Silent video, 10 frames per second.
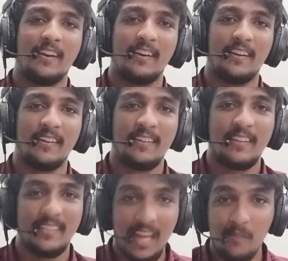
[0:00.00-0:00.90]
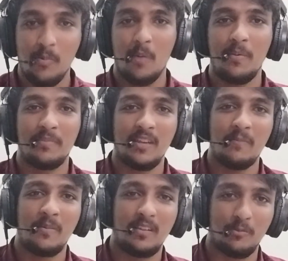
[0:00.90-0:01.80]
that problem
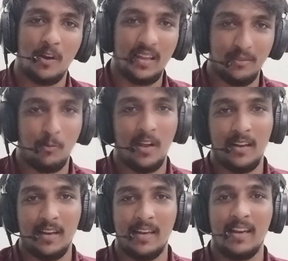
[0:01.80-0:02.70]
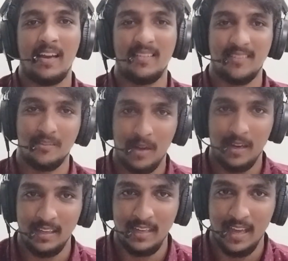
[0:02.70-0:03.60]
statement is what has won us the
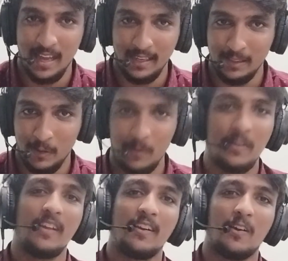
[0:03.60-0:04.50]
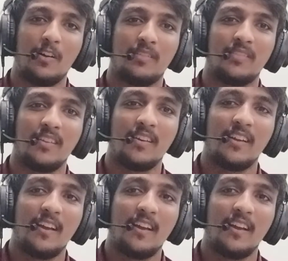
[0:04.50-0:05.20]
Smart India Hackathon. Because